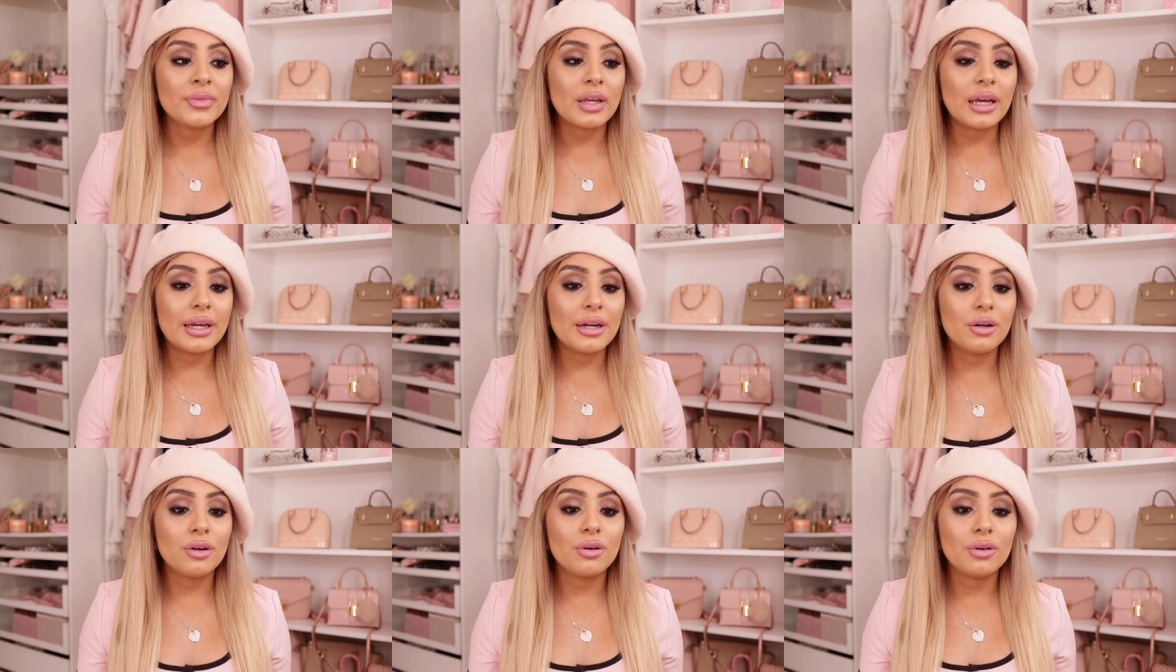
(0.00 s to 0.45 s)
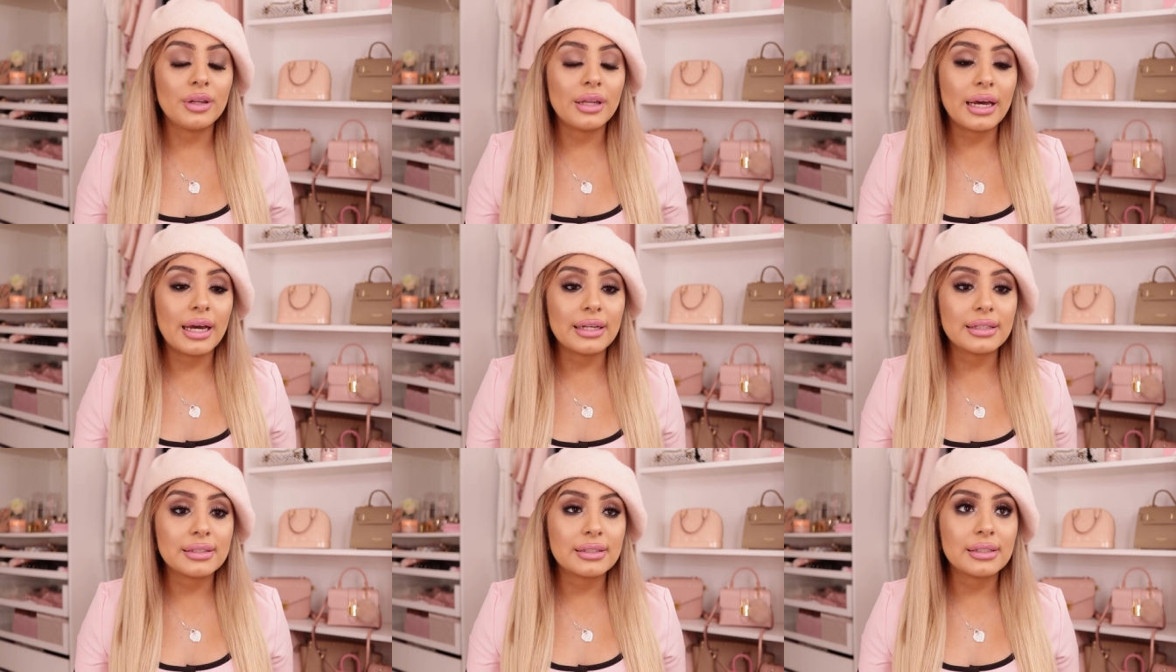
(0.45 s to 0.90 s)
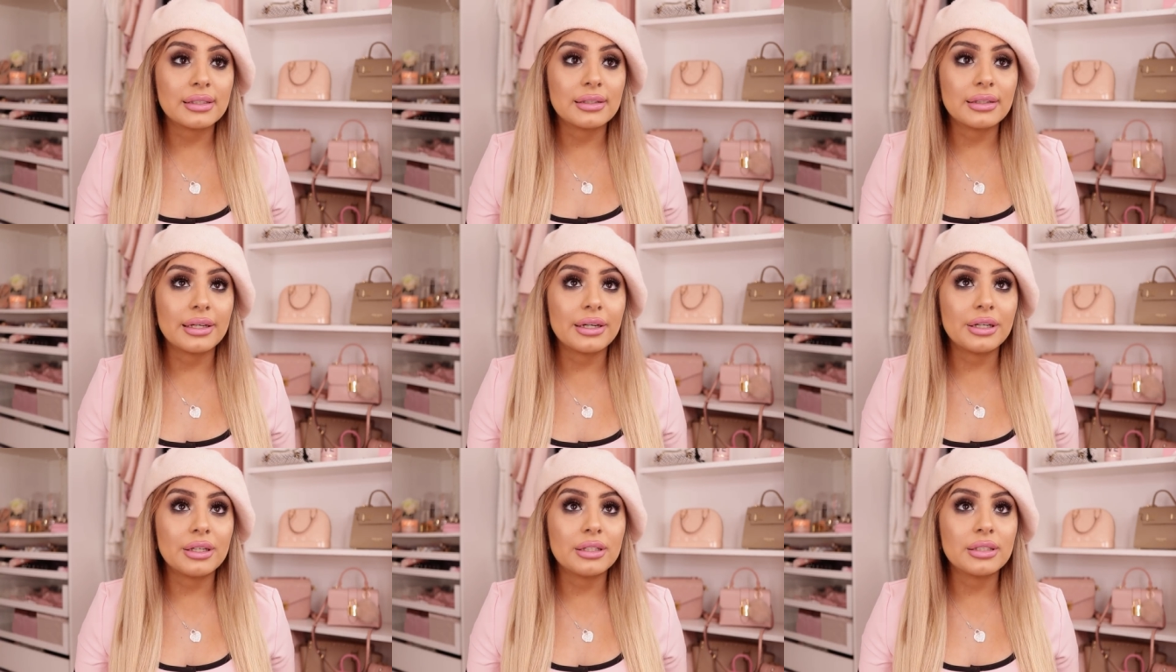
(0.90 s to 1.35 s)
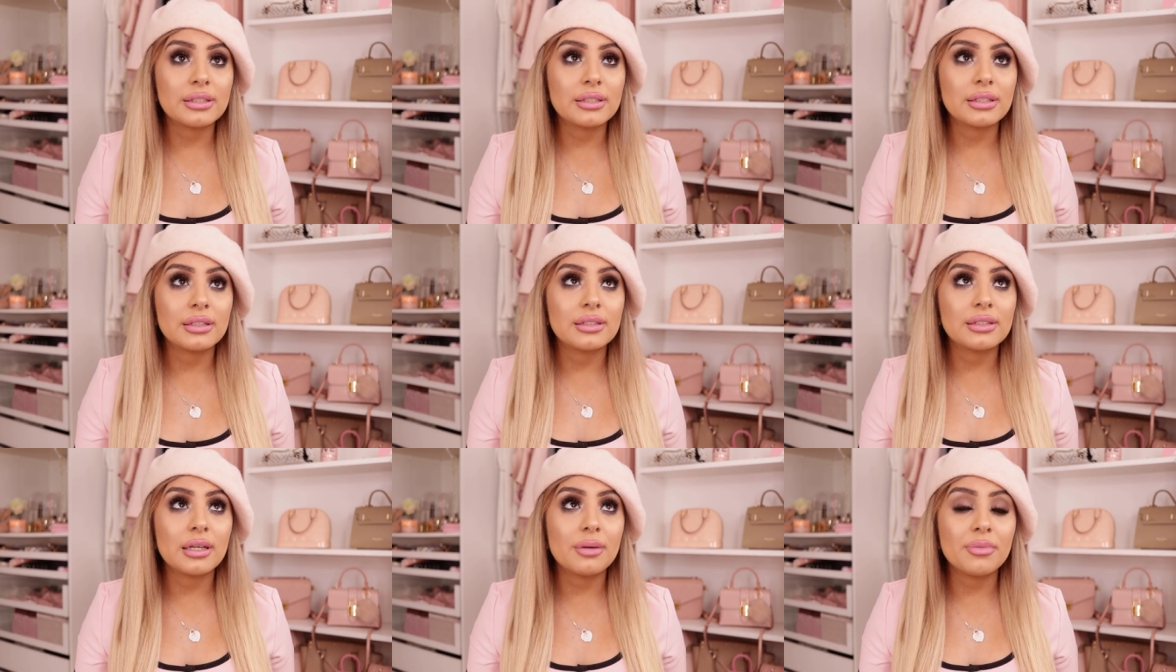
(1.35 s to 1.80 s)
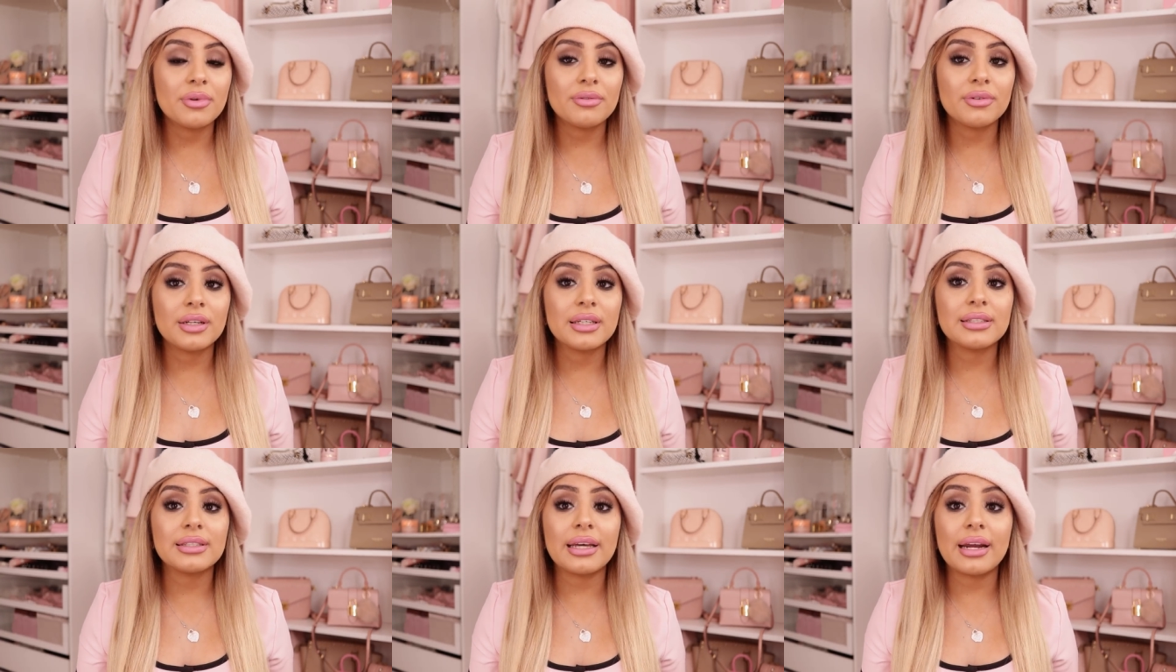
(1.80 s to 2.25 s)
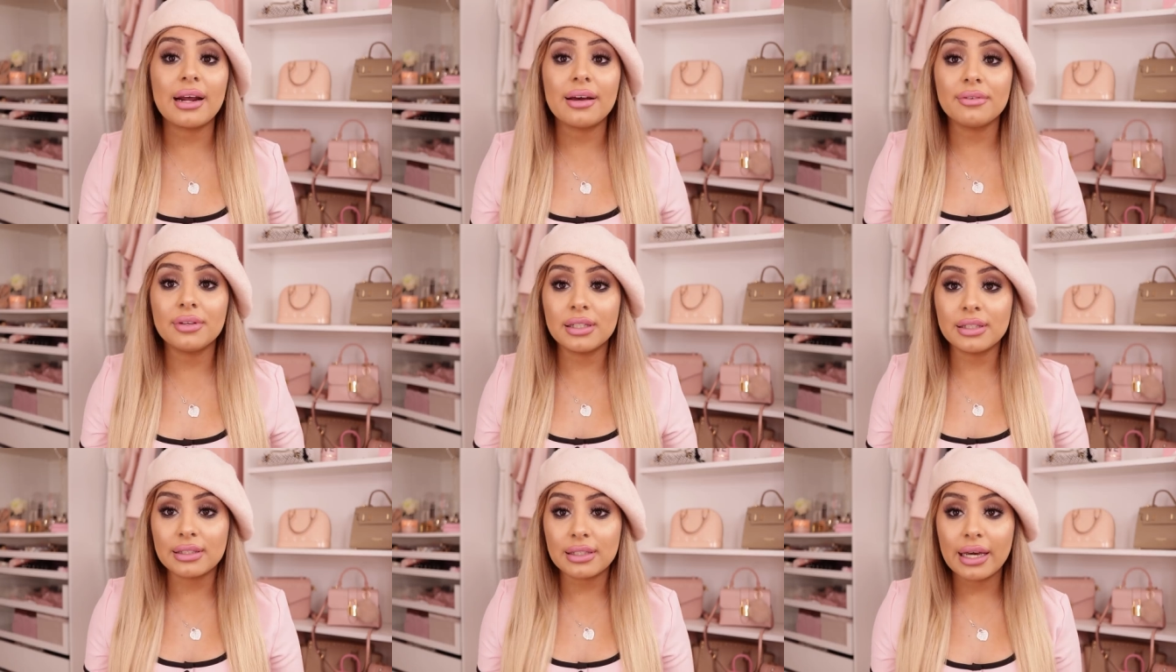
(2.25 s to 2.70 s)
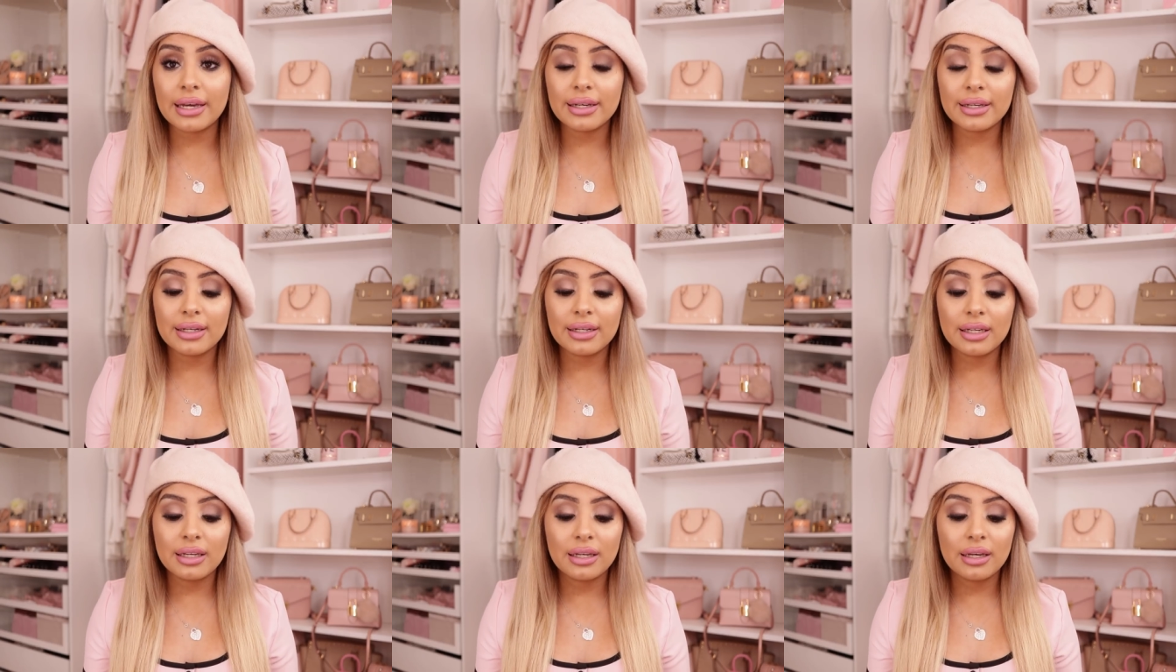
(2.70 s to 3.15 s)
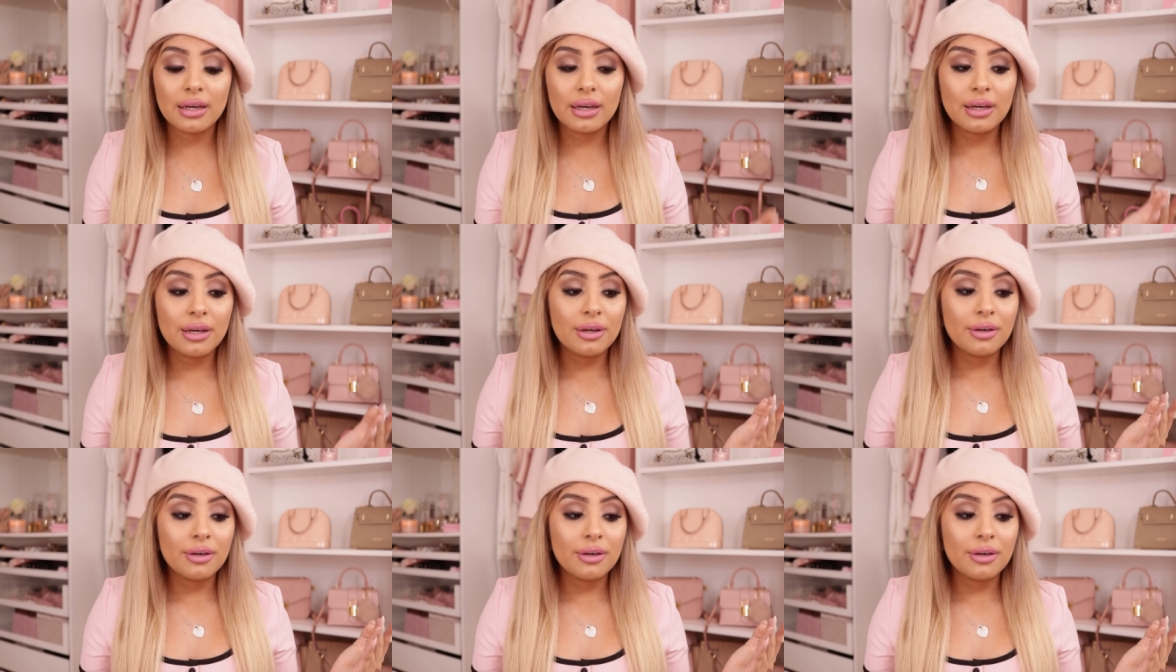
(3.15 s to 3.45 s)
I know that there's some of us that have anxiety